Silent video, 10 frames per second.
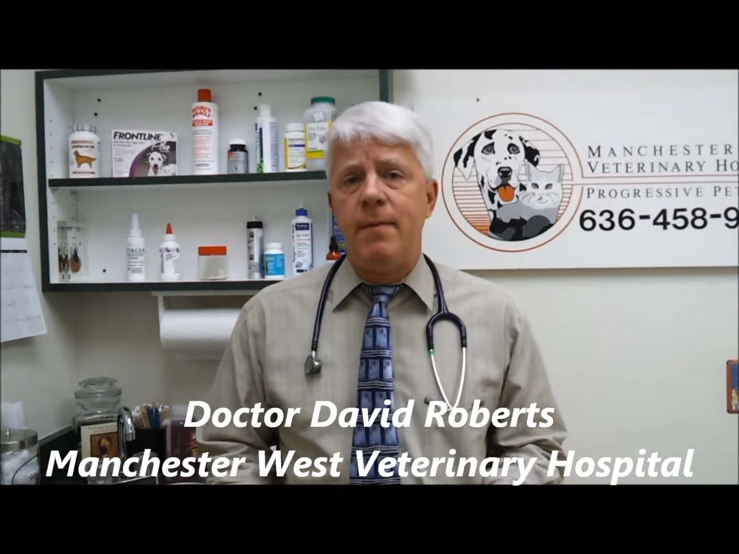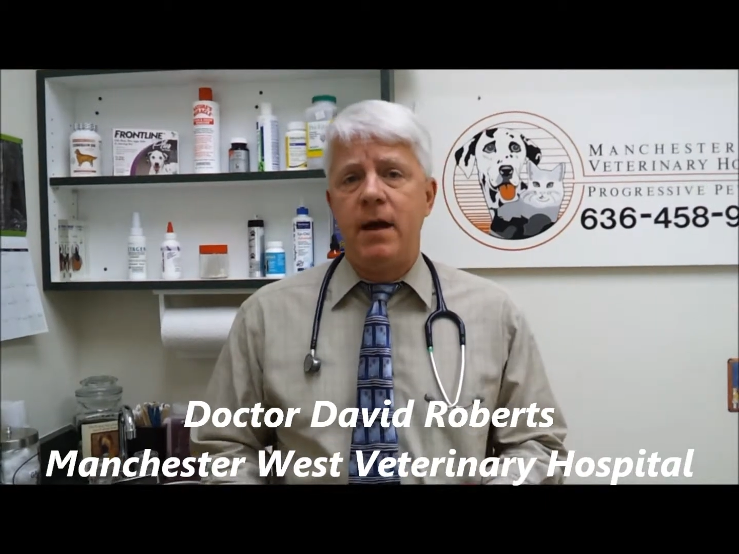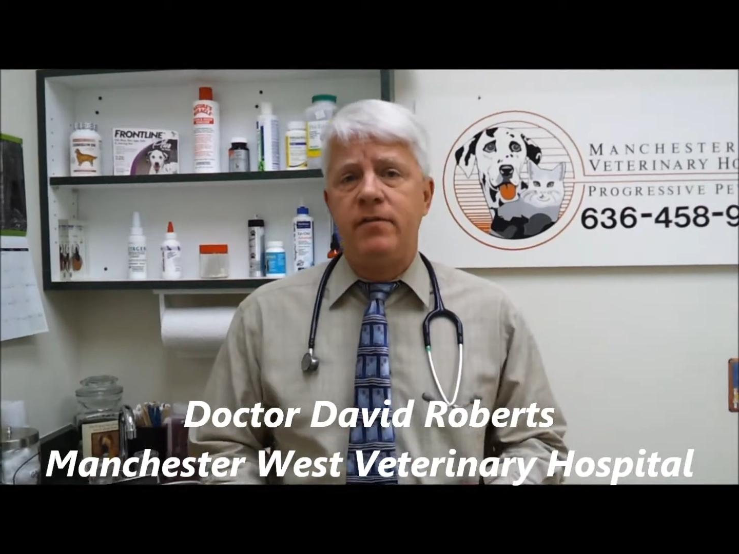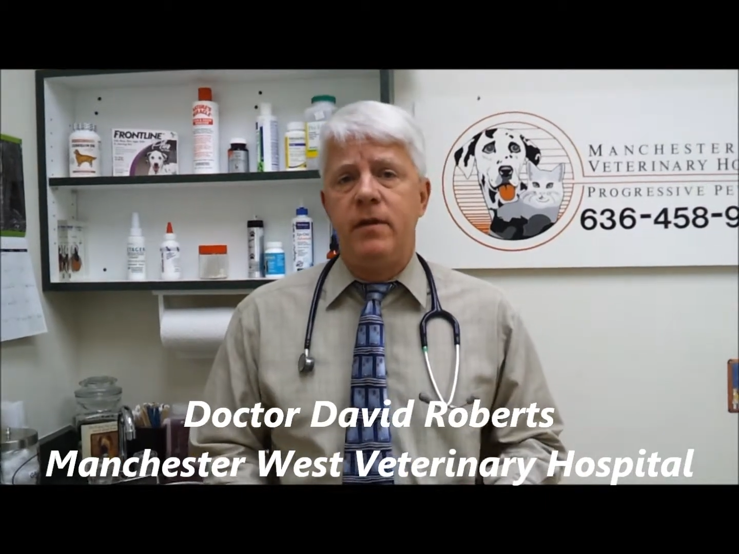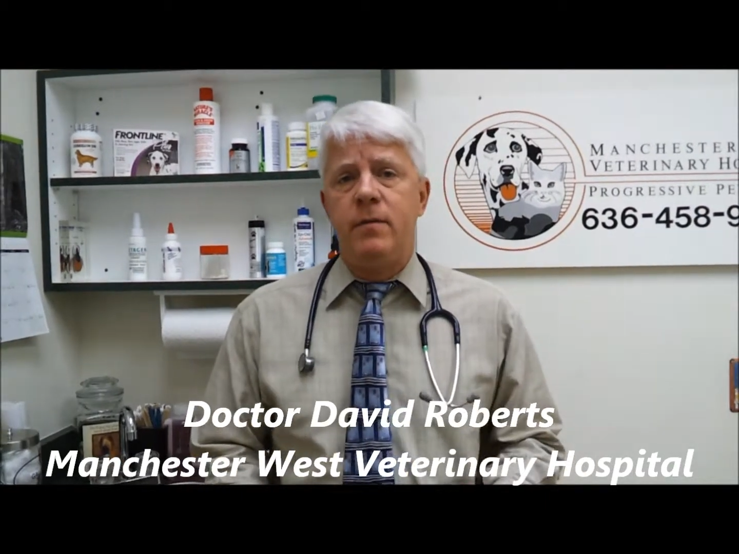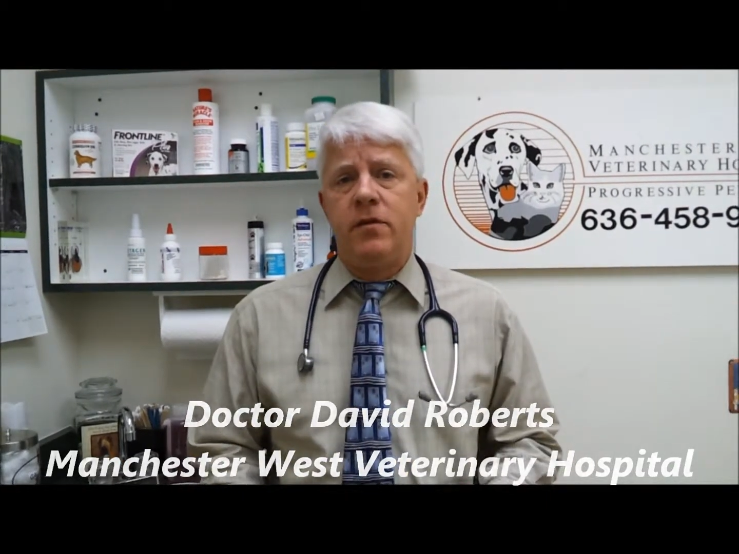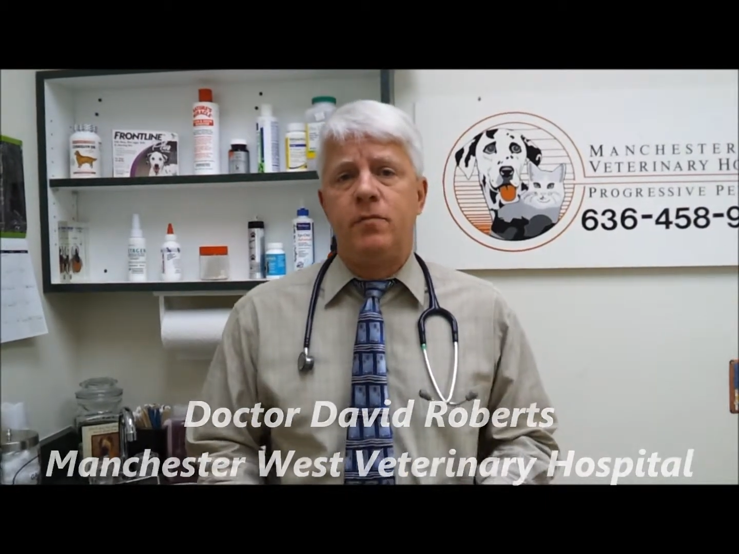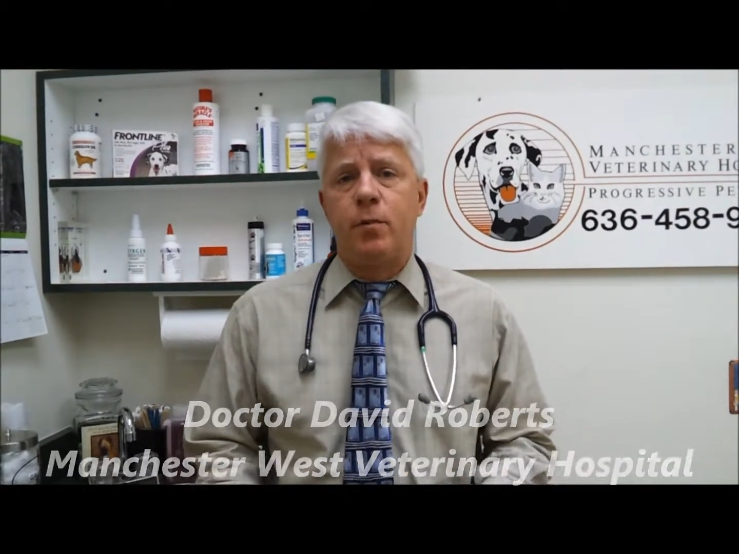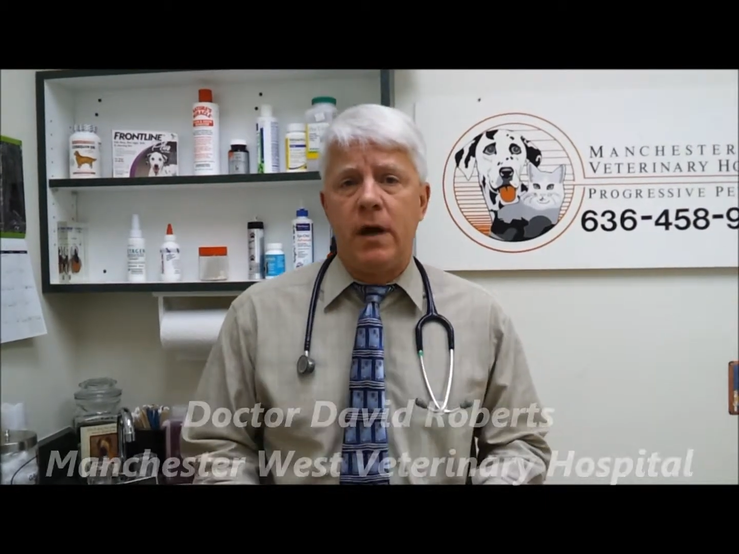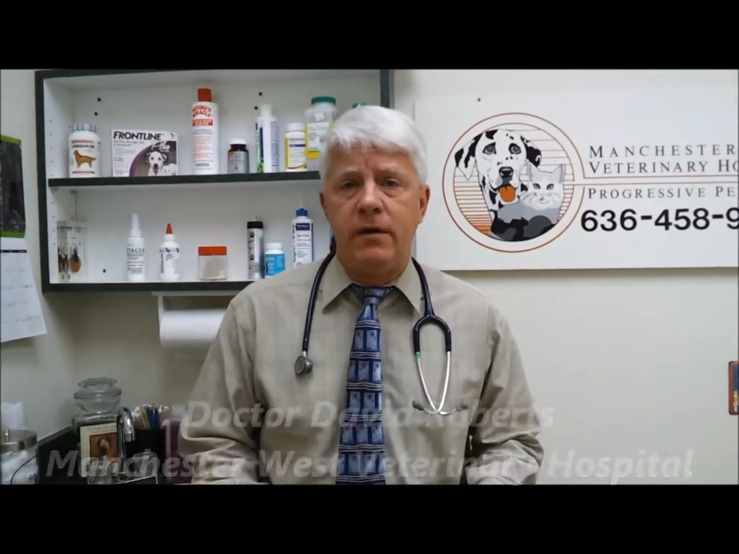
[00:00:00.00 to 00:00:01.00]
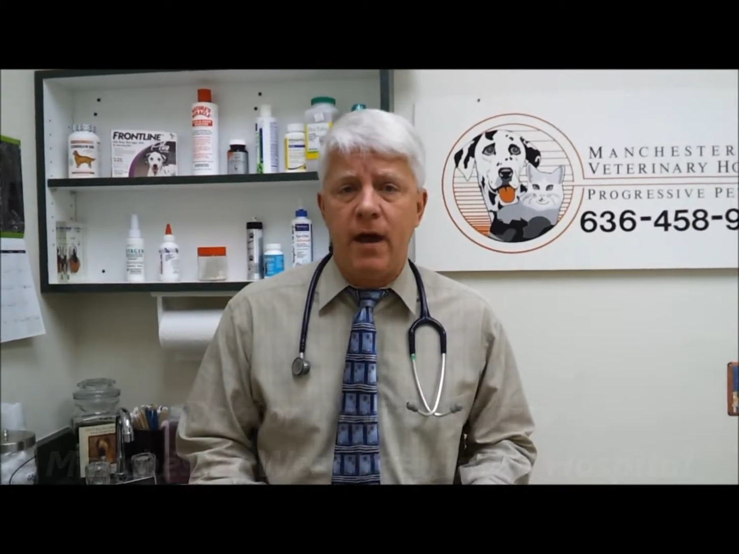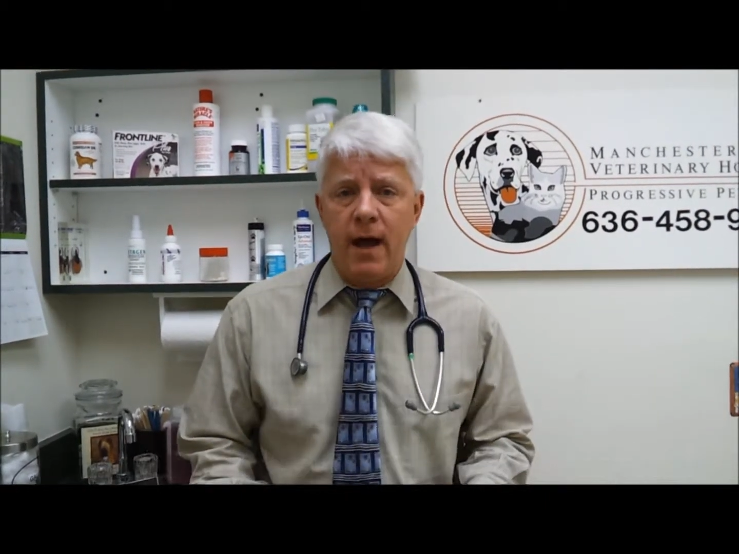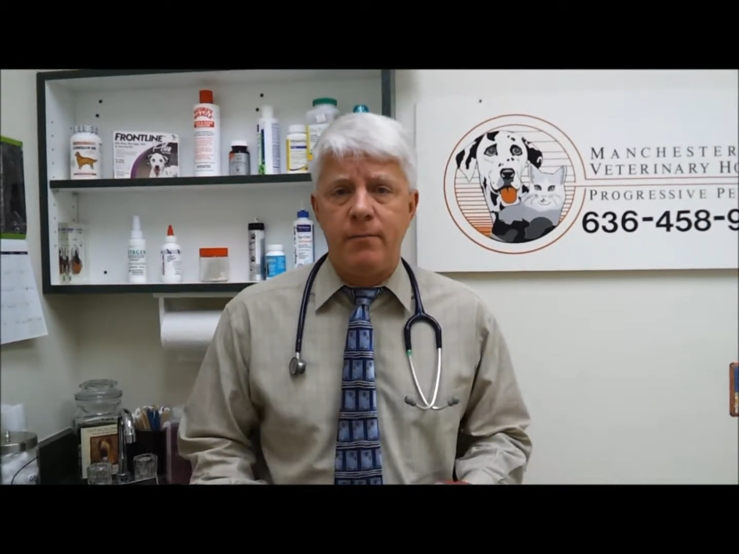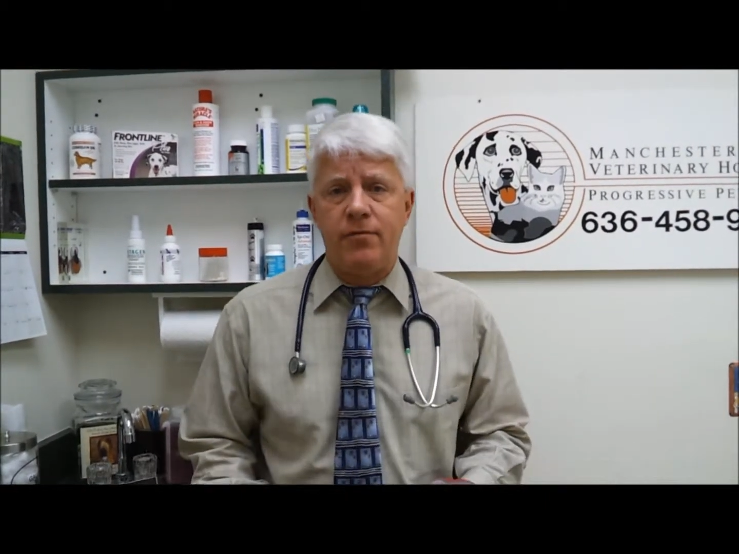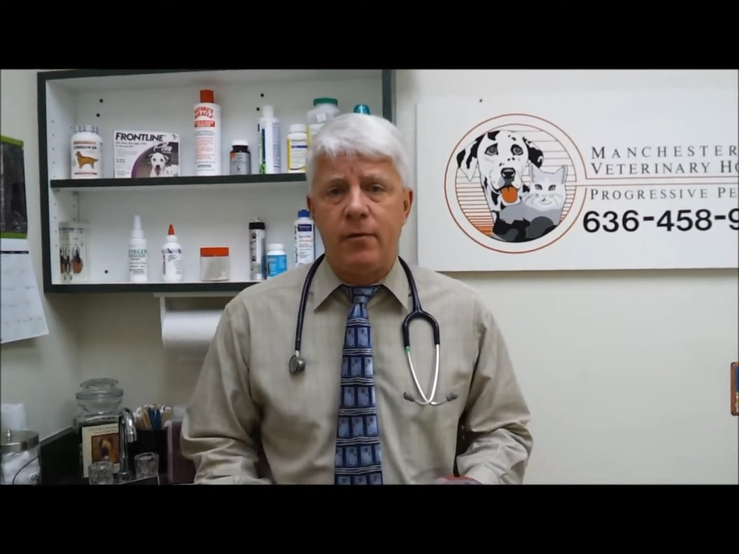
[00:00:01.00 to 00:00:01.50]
about some of the springtime